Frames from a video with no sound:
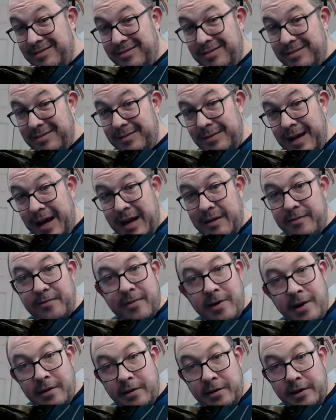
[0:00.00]
not
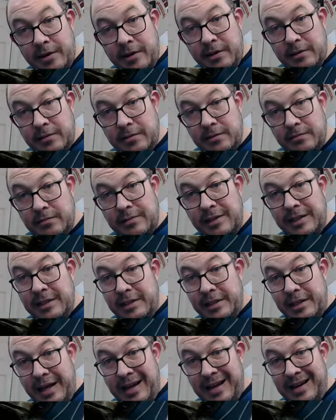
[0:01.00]
friendly into
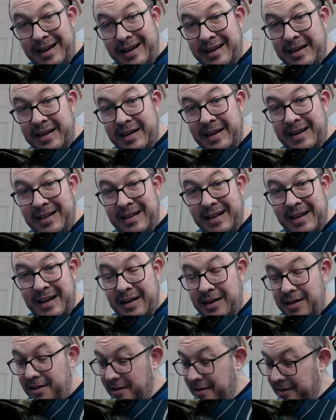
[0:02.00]
getting in, and then
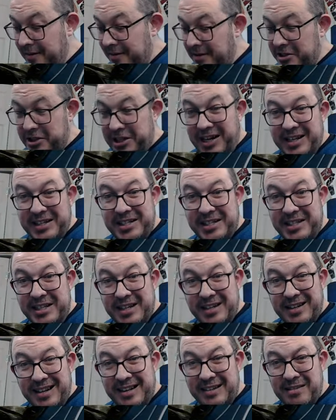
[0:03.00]
the JST
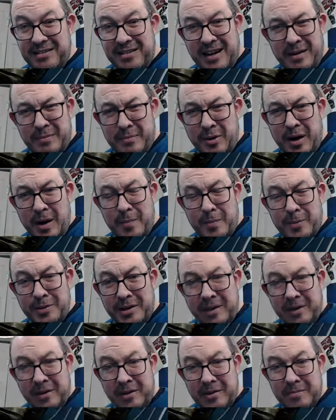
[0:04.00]
connector not properly
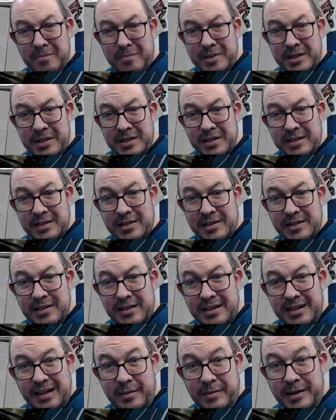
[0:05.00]
crimped.
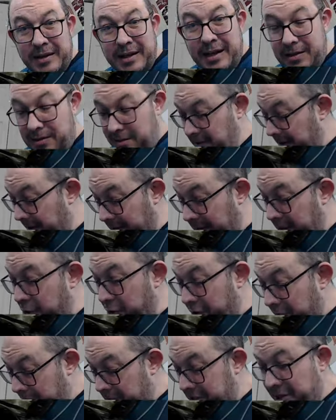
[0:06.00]
I mean, that you
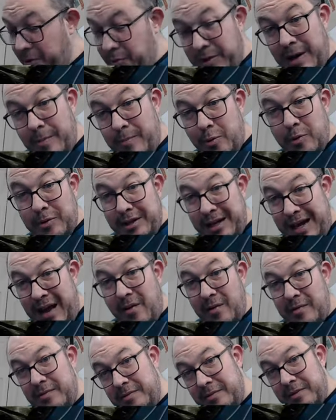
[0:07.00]
could see when I pulled it out,
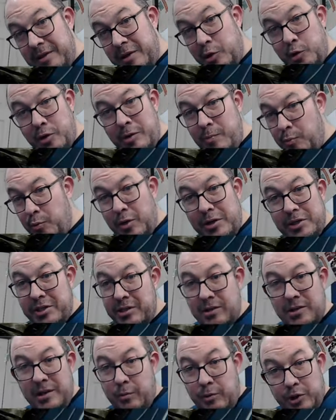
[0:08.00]
the crimp
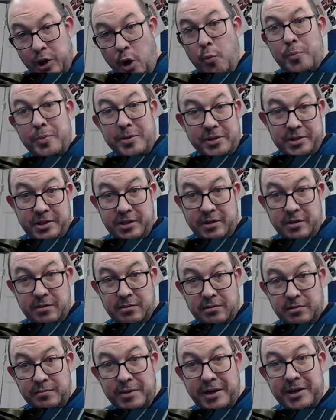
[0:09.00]
wasn't, it was open still
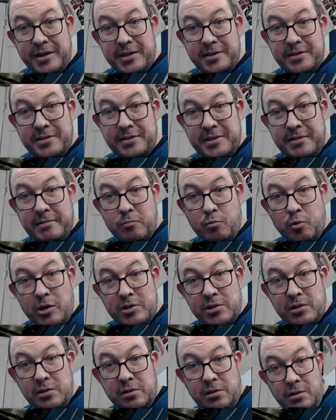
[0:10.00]
because it
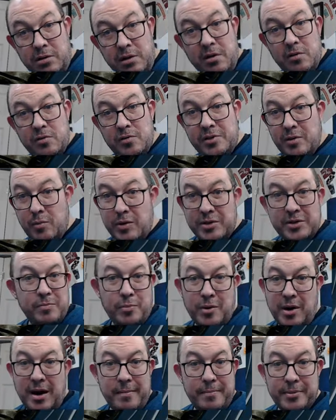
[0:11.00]
wasn't closed. It wasn't
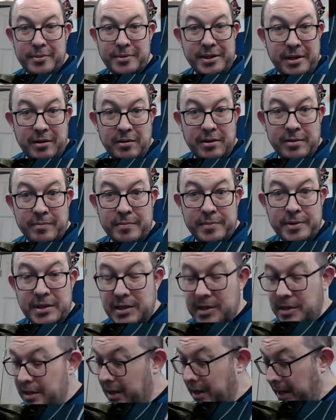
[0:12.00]
properly crimped.
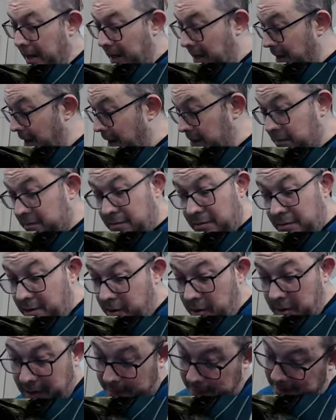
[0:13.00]
I don't
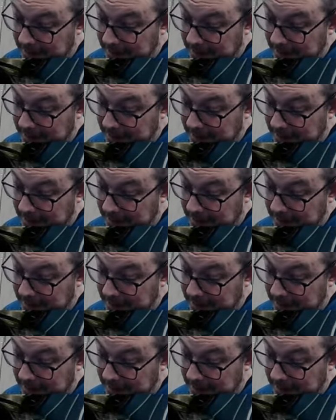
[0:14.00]
know. I mean,